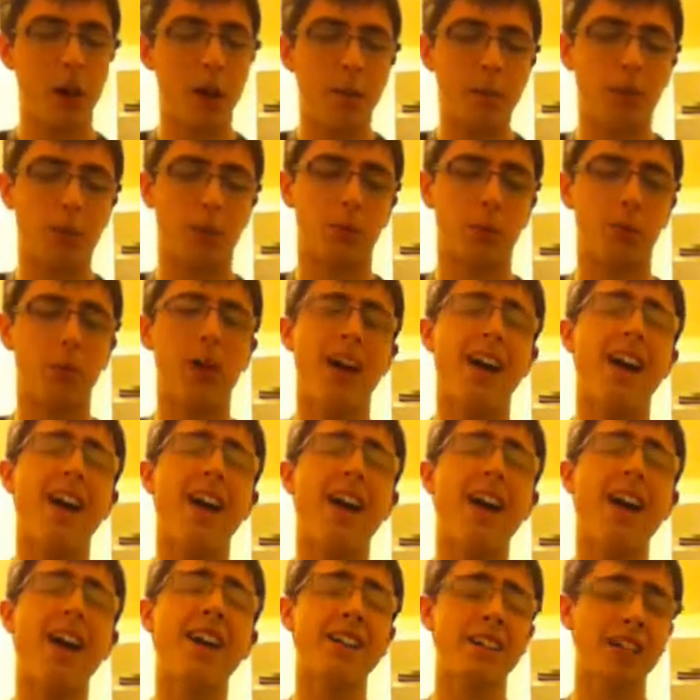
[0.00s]
But
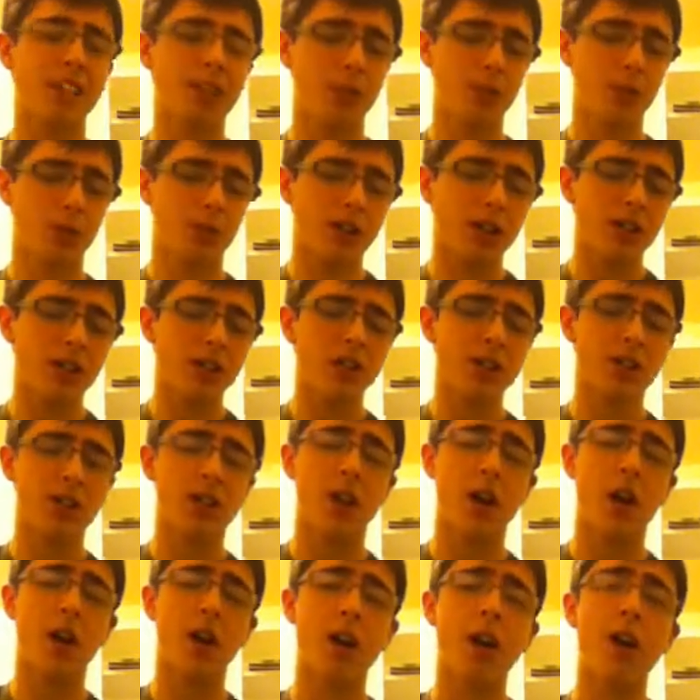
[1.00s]
when he was
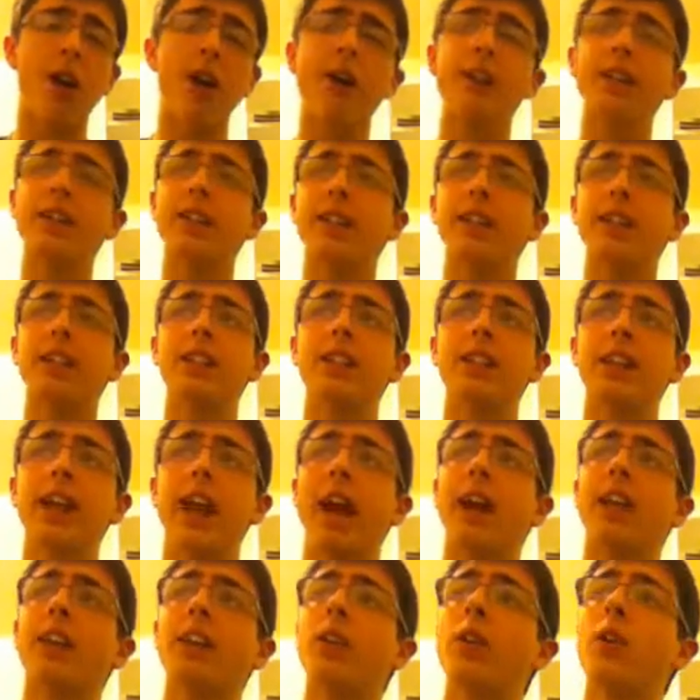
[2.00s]
gone, he
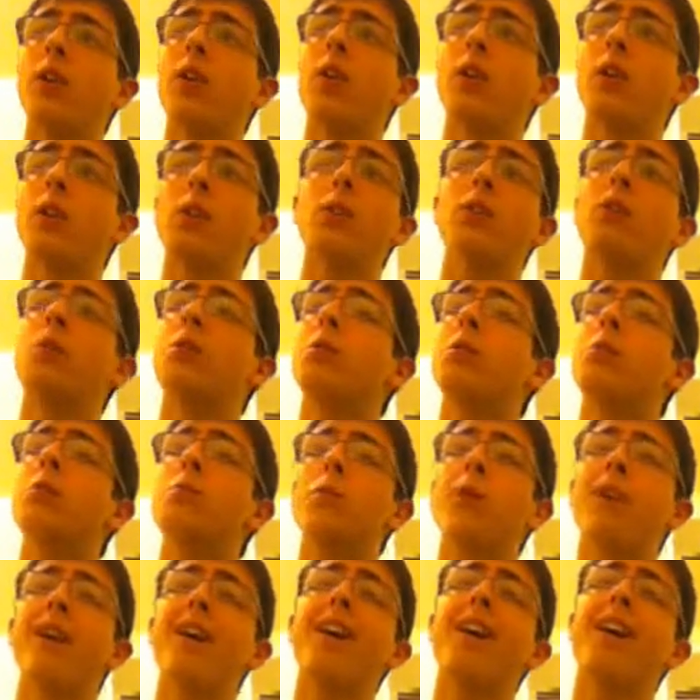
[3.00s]
had no
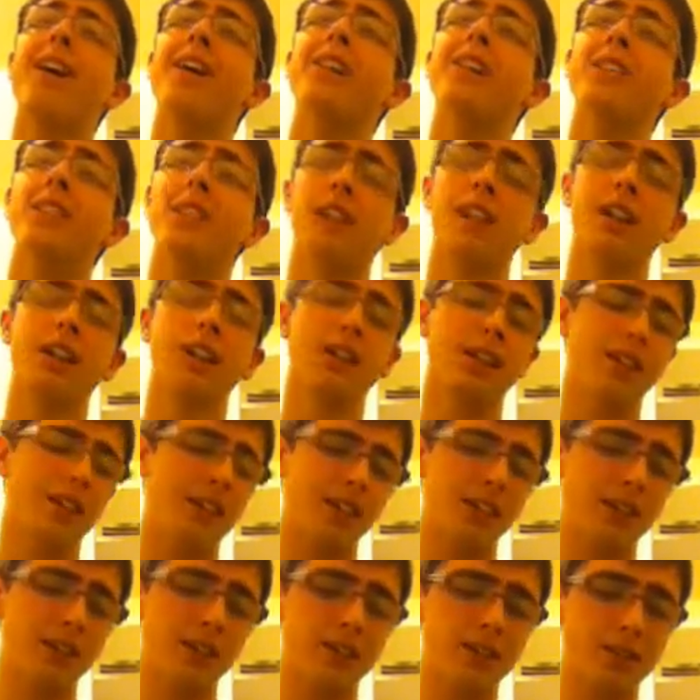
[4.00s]
breath
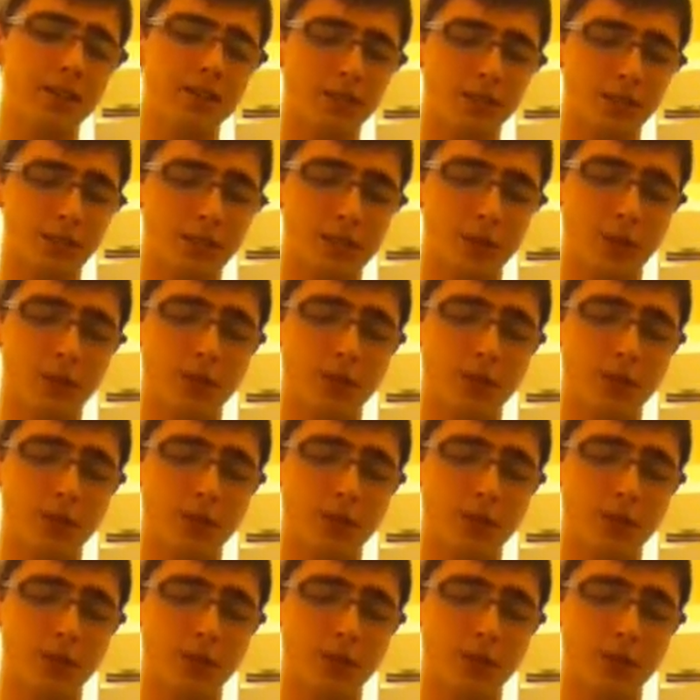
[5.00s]
left